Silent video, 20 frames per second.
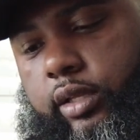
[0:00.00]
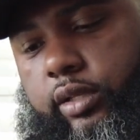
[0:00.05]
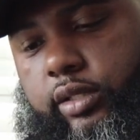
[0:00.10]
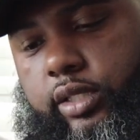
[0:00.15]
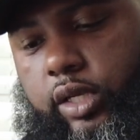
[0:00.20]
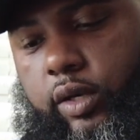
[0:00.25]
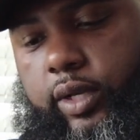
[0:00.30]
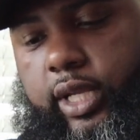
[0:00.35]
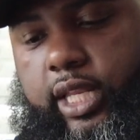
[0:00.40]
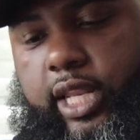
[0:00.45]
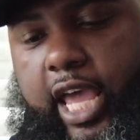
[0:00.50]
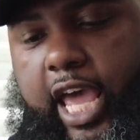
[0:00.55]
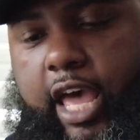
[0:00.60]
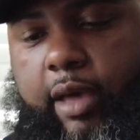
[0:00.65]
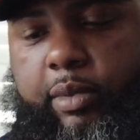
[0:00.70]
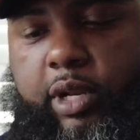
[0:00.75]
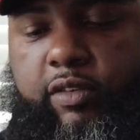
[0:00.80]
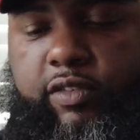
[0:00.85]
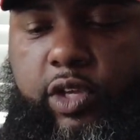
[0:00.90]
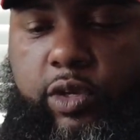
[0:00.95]
don't get in the
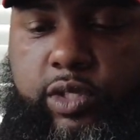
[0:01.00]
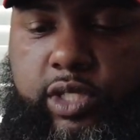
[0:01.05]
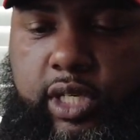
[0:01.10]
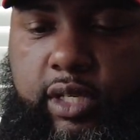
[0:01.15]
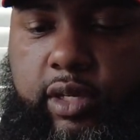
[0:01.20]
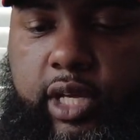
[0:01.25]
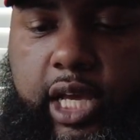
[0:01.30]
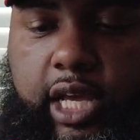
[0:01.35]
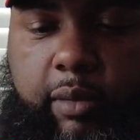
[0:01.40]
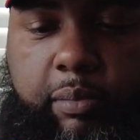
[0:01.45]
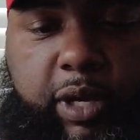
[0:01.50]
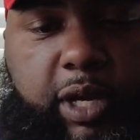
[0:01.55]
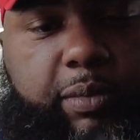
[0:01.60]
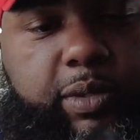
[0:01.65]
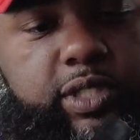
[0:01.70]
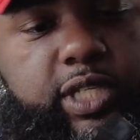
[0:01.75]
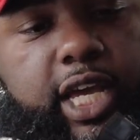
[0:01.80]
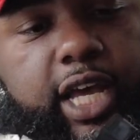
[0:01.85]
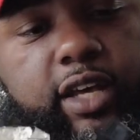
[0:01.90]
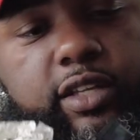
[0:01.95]
habit of using paper
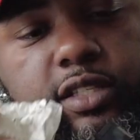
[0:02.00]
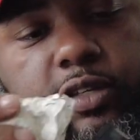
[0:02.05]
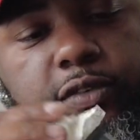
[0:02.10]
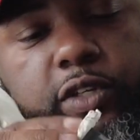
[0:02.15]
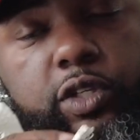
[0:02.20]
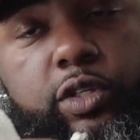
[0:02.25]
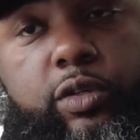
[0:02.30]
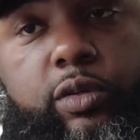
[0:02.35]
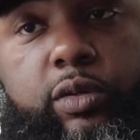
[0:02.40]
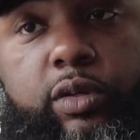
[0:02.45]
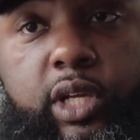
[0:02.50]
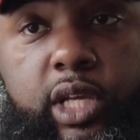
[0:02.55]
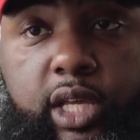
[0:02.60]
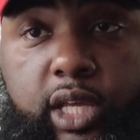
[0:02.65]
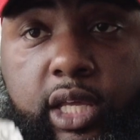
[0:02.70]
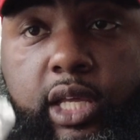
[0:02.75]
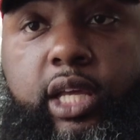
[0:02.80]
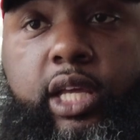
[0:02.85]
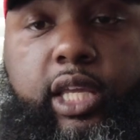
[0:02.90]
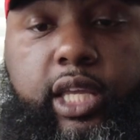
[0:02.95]
towels. If you do,
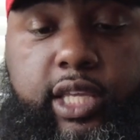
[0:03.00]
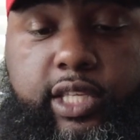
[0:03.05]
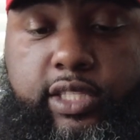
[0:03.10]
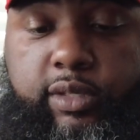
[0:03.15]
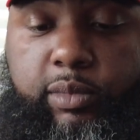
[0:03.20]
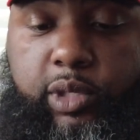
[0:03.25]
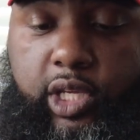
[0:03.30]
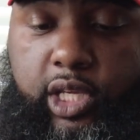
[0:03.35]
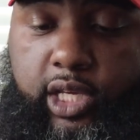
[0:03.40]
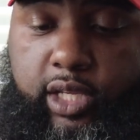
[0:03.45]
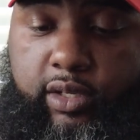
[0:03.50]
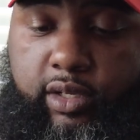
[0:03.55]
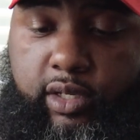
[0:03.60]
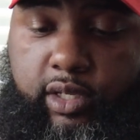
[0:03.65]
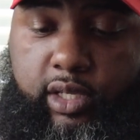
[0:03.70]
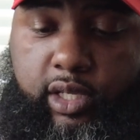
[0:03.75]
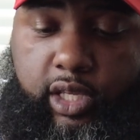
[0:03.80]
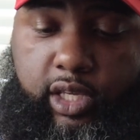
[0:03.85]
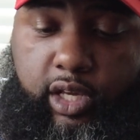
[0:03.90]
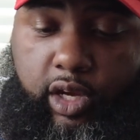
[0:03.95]
get some
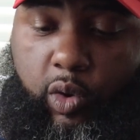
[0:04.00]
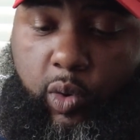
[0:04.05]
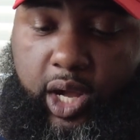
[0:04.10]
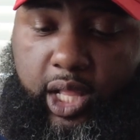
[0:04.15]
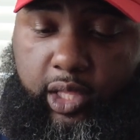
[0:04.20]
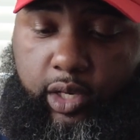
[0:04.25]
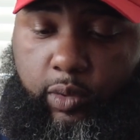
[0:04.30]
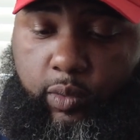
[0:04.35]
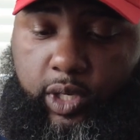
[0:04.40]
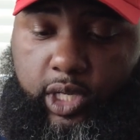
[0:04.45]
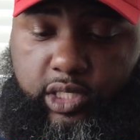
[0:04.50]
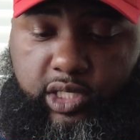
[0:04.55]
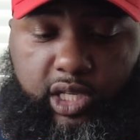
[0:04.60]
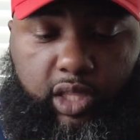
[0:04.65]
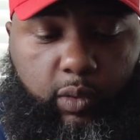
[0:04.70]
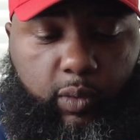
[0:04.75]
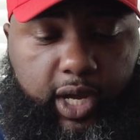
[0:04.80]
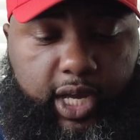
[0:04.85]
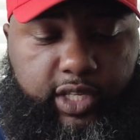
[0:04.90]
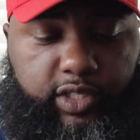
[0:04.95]
good quality ones.
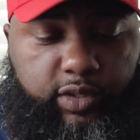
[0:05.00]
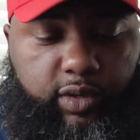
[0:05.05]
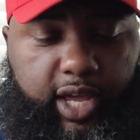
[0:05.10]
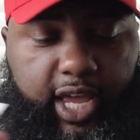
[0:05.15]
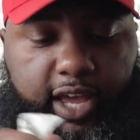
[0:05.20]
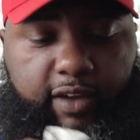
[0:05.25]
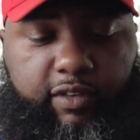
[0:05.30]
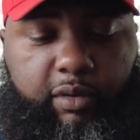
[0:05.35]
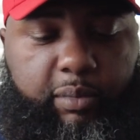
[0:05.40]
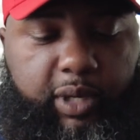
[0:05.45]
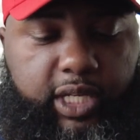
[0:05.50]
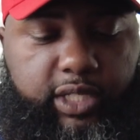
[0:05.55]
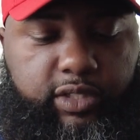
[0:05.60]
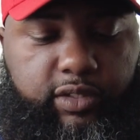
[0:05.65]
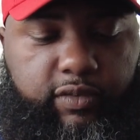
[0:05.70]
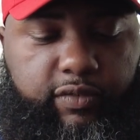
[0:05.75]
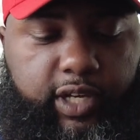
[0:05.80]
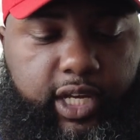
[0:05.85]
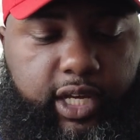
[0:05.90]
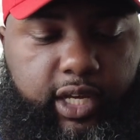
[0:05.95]
Otherwise, you'll have a bunch
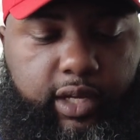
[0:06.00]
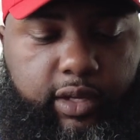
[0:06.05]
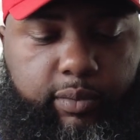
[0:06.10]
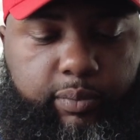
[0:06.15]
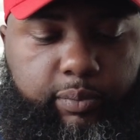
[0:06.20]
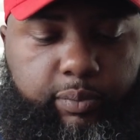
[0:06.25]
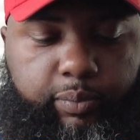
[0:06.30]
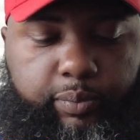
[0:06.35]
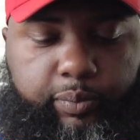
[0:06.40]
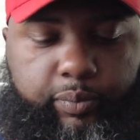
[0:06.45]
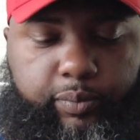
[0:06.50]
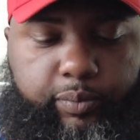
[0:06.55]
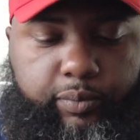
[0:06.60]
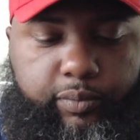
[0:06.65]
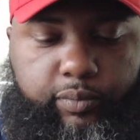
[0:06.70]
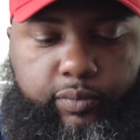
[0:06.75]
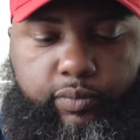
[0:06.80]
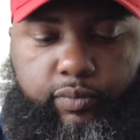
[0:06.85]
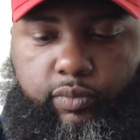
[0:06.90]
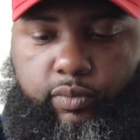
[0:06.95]
of
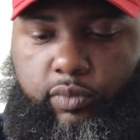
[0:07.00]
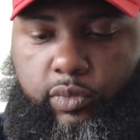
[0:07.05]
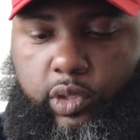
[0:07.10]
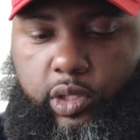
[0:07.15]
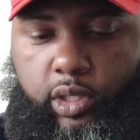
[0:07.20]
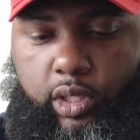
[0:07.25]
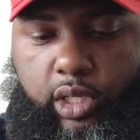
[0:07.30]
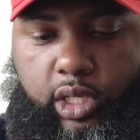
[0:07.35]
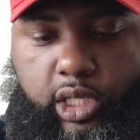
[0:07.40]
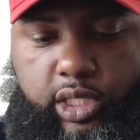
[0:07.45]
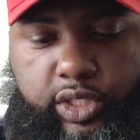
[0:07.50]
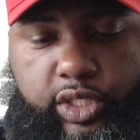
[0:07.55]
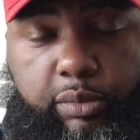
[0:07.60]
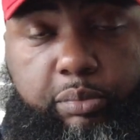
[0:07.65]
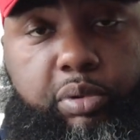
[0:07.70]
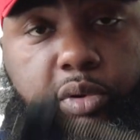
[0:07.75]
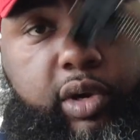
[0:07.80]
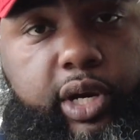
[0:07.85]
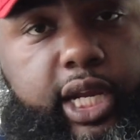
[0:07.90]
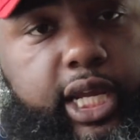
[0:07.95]

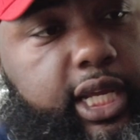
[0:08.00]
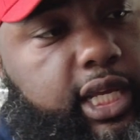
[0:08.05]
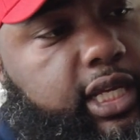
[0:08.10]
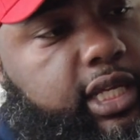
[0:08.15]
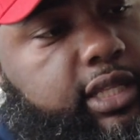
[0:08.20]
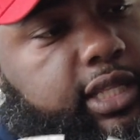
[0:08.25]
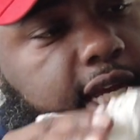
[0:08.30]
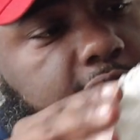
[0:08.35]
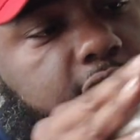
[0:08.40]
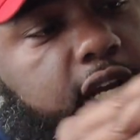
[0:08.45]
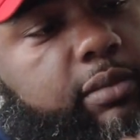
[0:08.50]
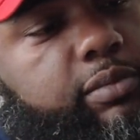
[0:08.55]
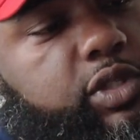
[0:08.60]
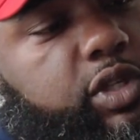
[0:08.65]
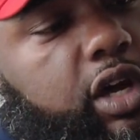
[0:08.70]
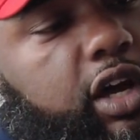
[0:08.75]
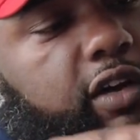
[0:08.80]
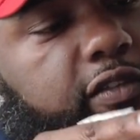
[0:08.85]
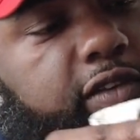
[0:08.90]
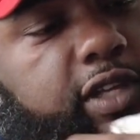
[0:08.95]
debris that comes
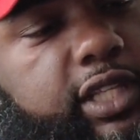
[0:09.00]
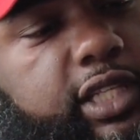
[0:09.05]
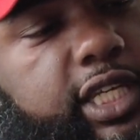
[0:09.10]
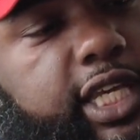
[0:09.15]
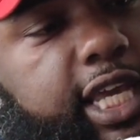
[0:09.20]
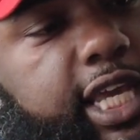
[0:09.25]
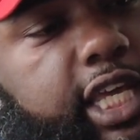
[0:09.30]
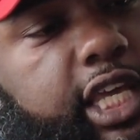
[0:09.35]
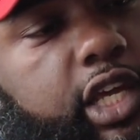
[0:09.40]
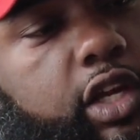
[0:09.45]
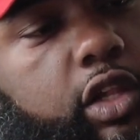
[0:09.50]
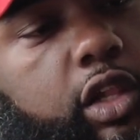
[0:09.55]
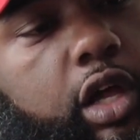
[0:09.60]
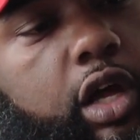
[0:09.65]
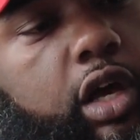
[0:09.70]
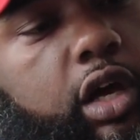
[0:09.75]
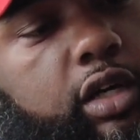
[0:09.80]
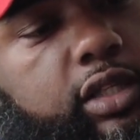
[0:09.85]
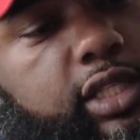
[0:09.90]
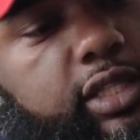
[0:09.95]
off and can get
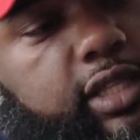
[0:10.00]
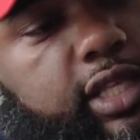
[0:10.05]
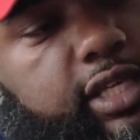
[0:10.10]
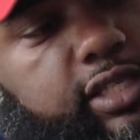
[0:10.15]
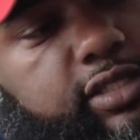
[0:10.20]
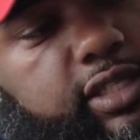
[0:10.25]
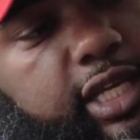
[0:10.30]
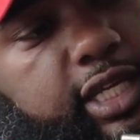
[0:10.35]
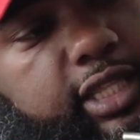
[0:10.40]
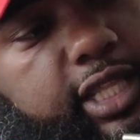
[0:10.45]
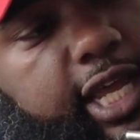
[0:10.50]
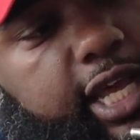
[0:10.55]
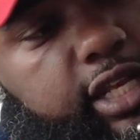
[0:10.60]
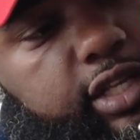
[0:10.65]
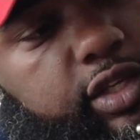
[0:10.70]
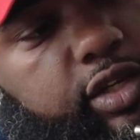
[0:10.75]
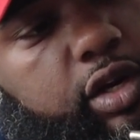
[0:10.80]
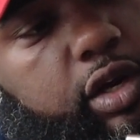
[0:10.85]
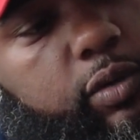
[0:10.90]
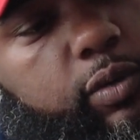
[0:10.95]
clogged and things like that.
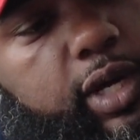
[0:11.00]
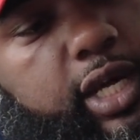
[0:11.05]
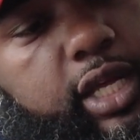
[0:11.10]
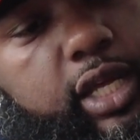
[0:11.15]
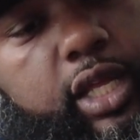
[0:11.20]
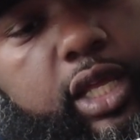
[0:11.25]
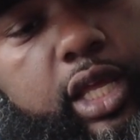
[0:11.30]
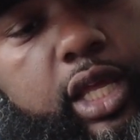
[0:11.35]
And you don't want